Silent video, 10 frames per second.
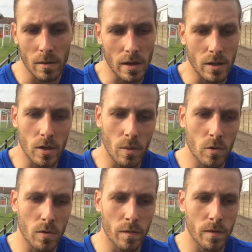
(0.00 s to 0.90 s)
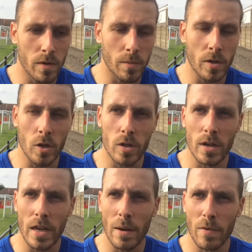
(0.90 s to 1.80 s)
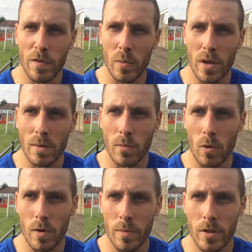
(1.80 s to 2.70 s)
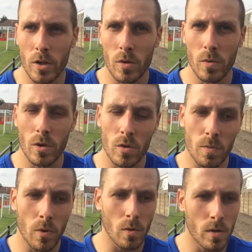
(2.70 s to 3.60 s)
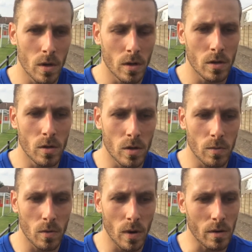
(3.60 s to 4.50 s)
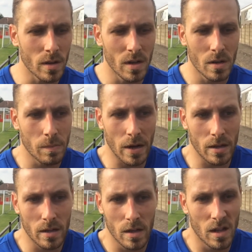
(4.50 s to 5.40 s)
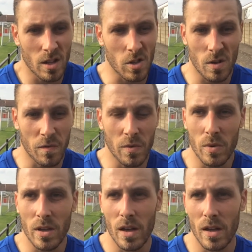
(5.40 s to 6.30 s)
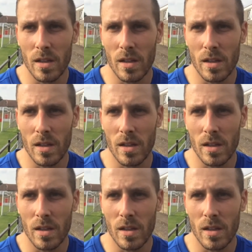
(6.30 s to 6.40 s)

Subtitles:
In terms of the possession in the game, I think we had more of the possession. We used the ball well, but I just don't think we